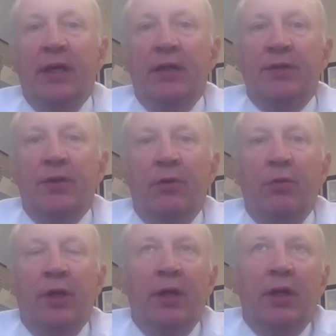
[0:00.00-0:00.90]
And
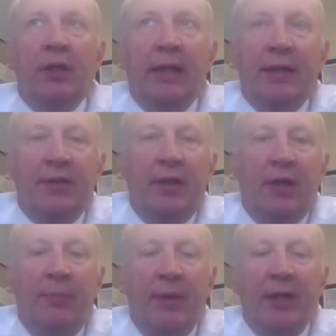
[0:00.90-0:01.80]
so that's
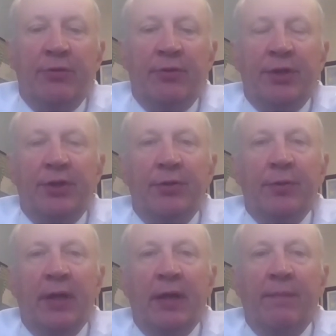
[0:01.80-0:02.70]
a major
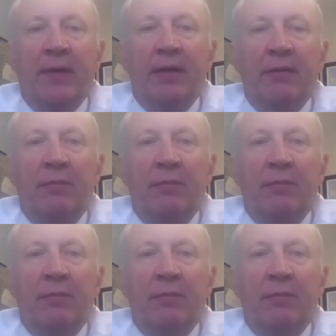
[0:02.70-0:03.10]
issue that